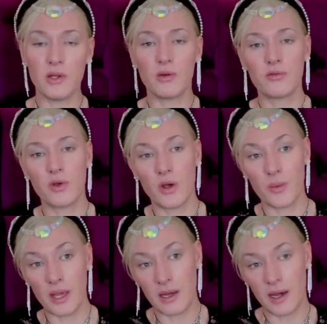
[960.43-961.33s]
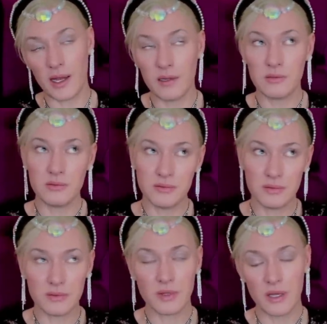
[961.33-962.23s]
the odd throwaway line.
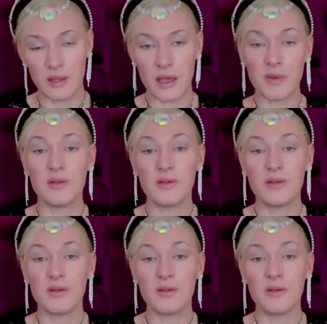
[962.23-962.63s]
Oh, get